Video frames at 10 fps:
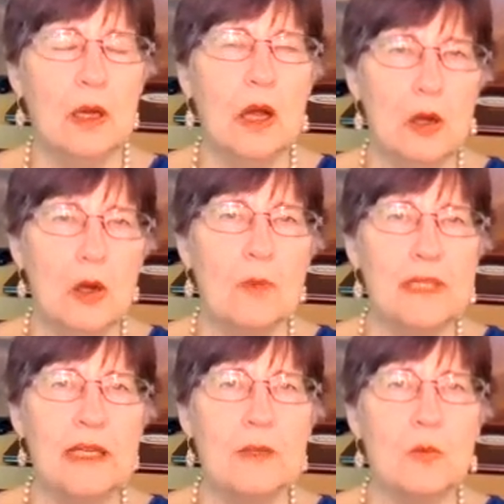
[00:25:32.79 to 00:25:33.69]
our
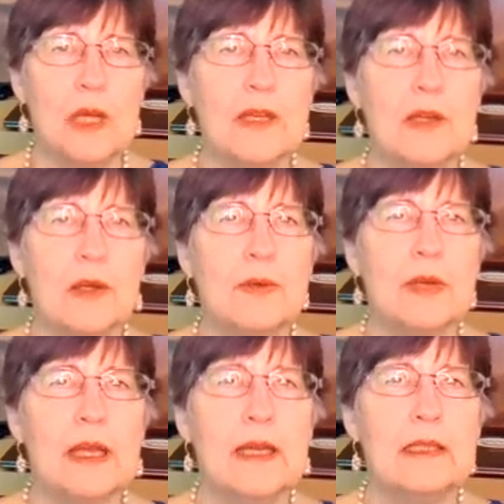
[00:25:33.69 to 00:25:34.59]
hometown,
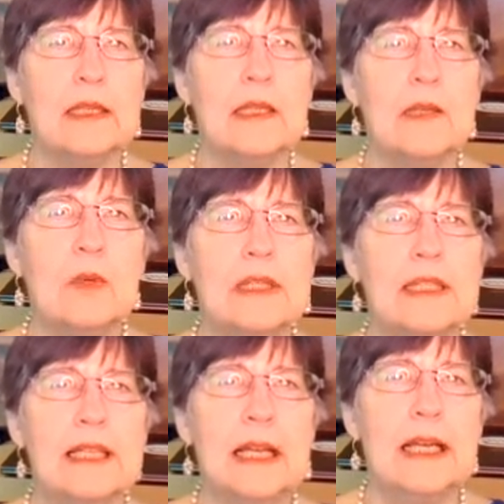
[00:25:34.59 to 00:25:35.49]
Waco, and he was